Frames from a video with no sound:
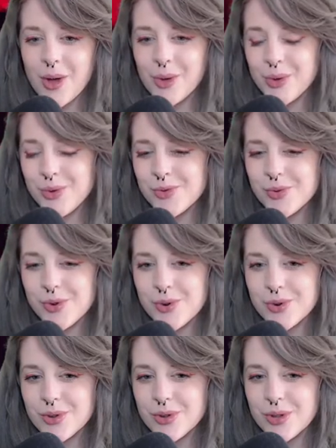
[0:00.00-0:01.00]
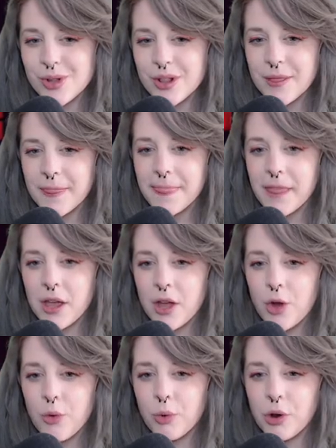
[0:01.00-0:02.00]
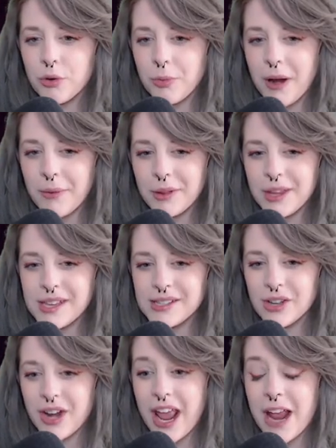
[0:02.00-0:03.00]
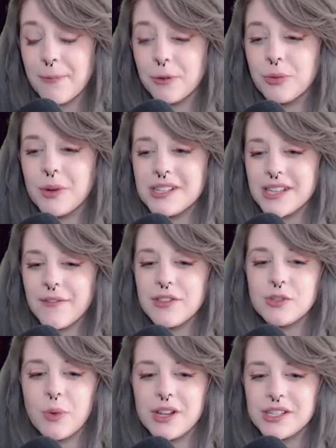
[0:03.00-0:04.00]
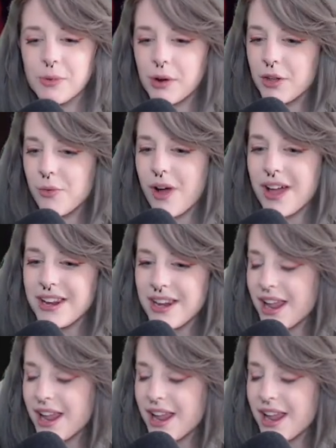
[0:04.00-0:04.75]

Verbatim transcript: Ooh. Worldwide release on April twenty-seventh, twenty twenty-one.